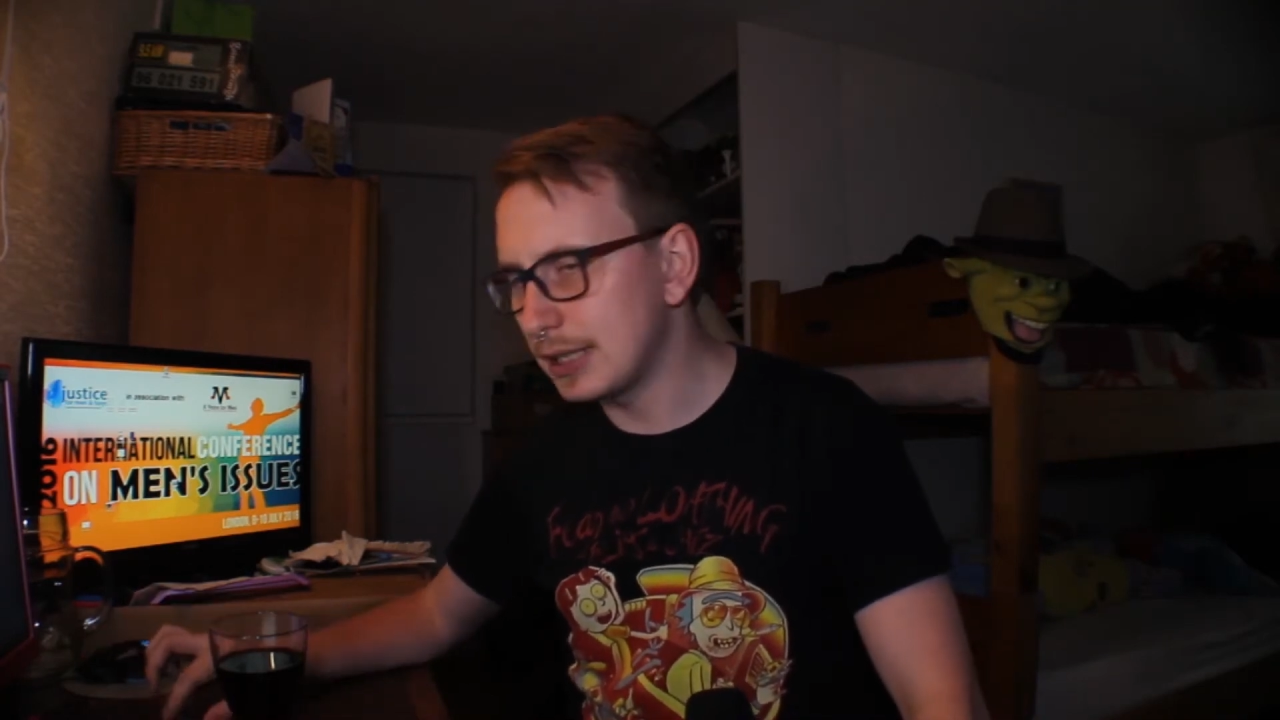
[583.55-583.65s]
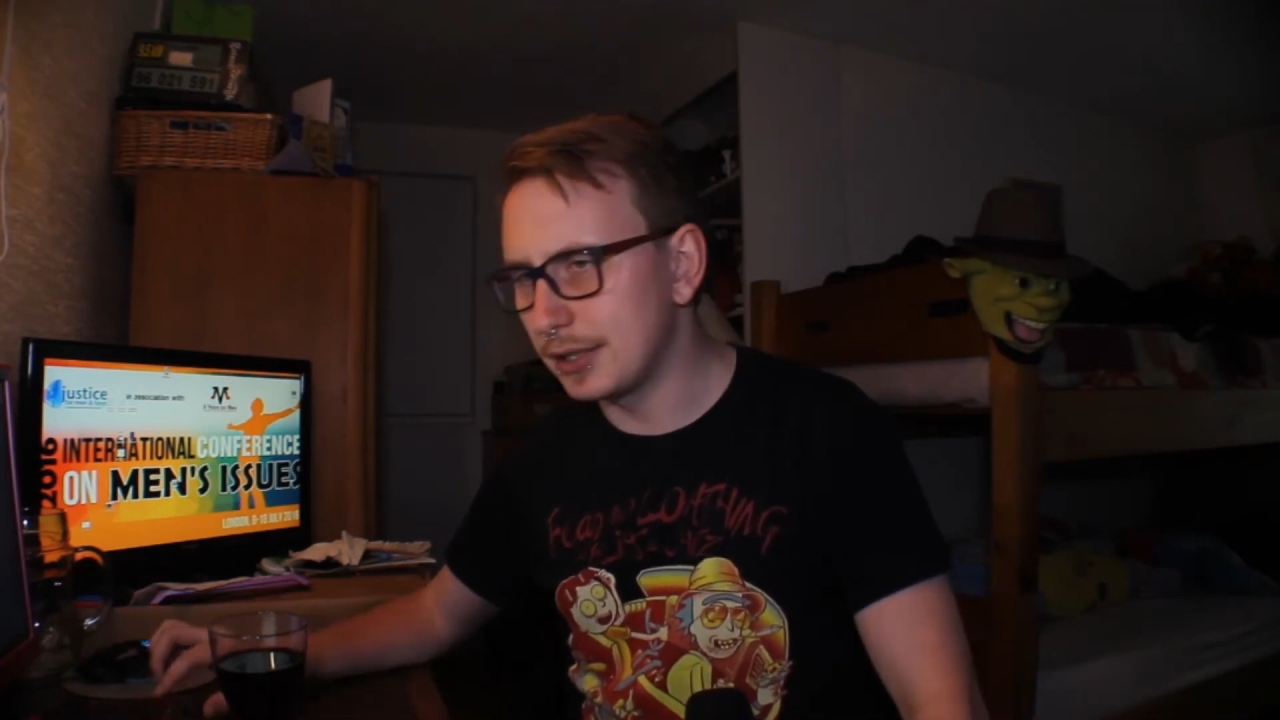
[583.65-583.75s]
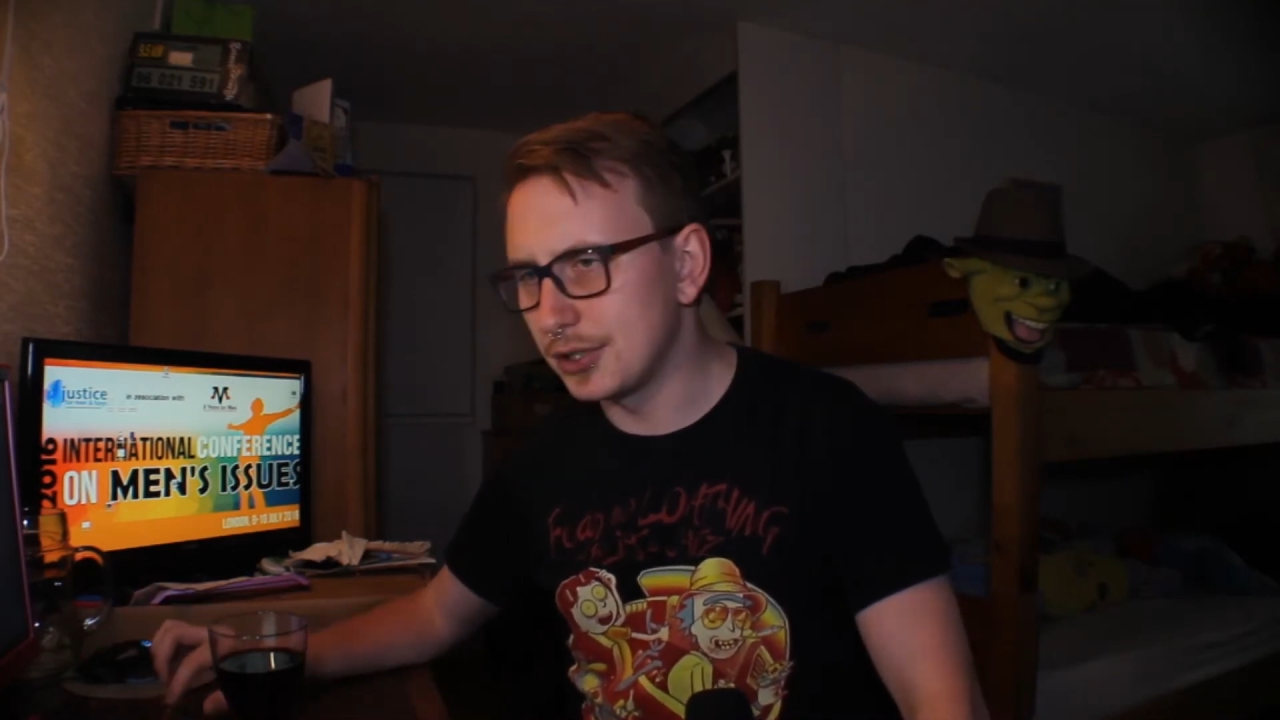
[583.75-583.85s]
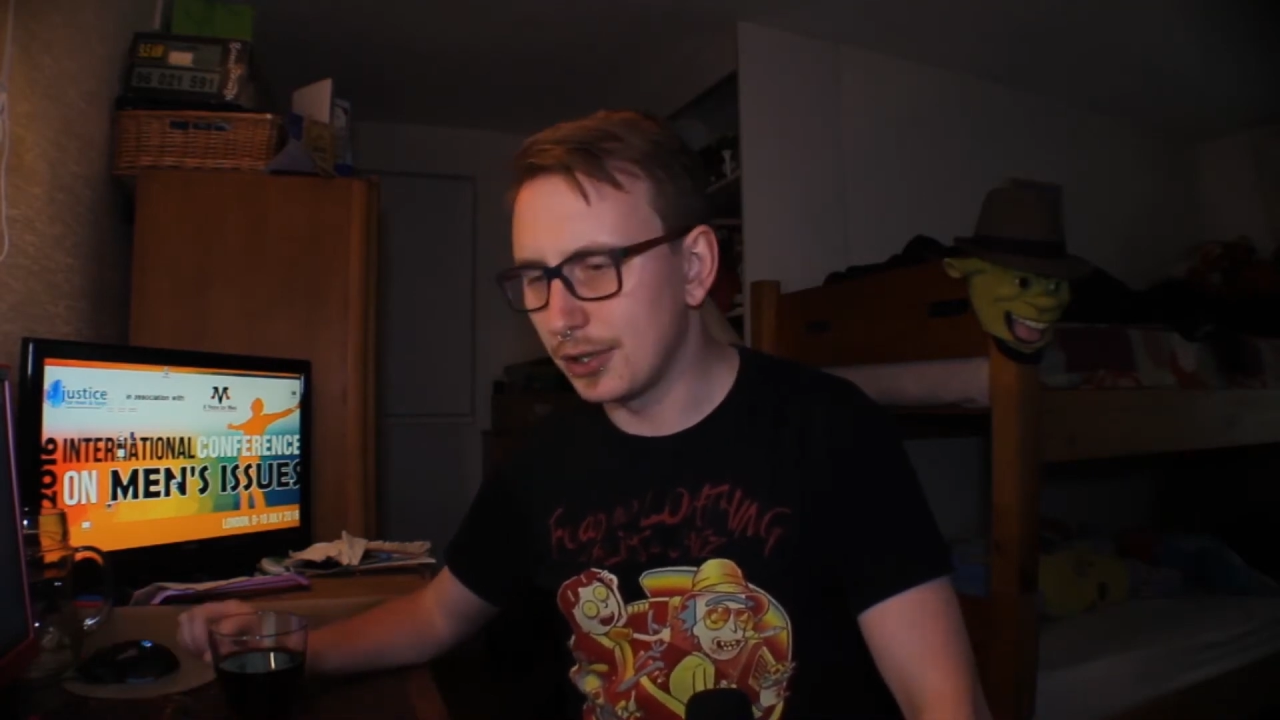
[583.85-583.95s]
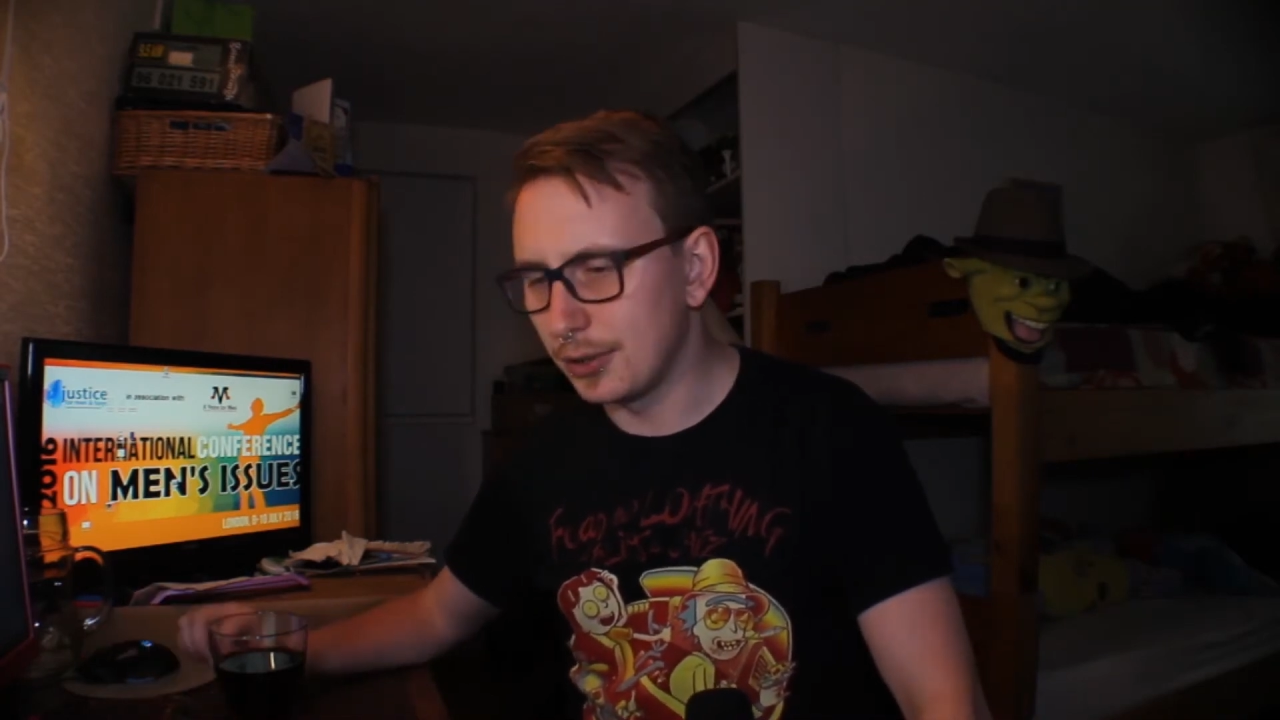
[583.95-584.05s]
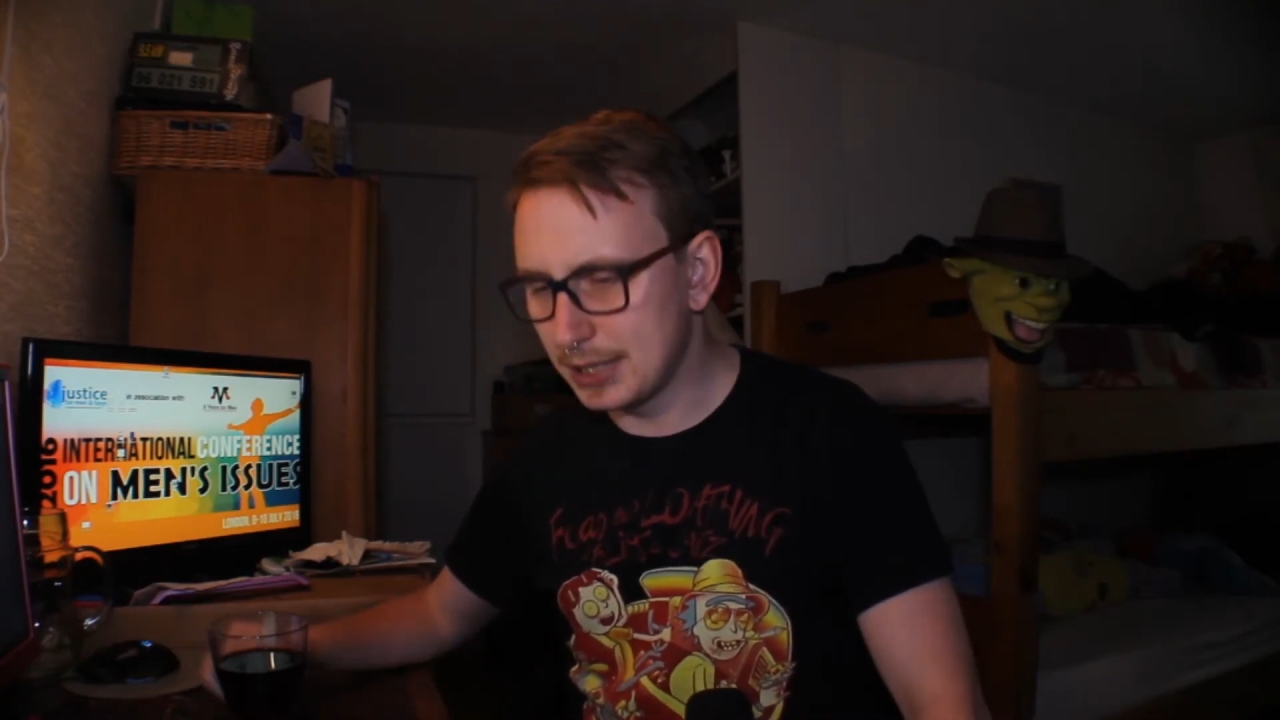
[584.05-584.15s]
shows